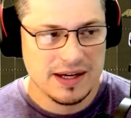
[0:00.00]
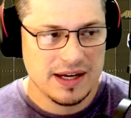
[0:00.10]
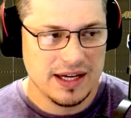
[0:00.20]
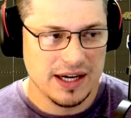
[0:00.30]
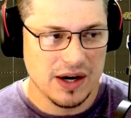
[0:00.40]

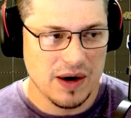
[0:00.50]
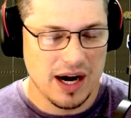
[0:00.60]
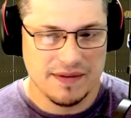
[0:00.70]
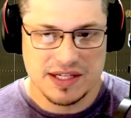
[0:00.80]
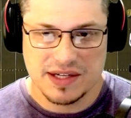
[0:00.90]
You know,
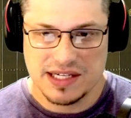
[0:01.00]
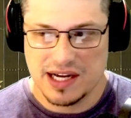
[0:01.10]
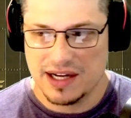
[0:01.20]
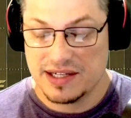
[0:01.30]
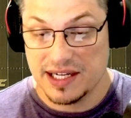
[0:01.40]
obviously
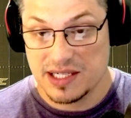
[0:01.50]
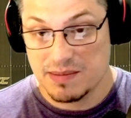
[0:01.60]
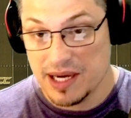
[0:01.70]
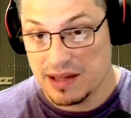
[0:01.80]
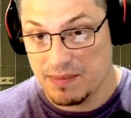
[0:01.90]
Dante
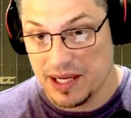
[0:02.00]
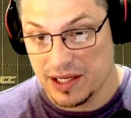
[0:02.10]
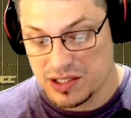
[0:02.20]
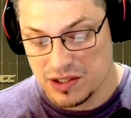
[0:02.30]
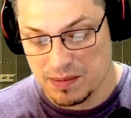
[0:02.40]
Smith being a
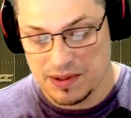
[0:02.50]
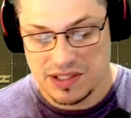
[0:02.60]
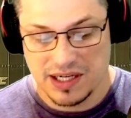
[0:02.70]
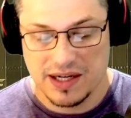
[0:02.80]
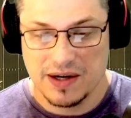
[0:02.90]
super
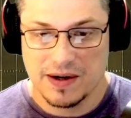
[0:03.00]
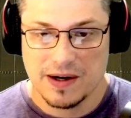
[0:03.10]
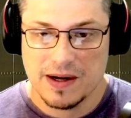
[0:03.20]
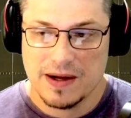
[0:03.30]
senior.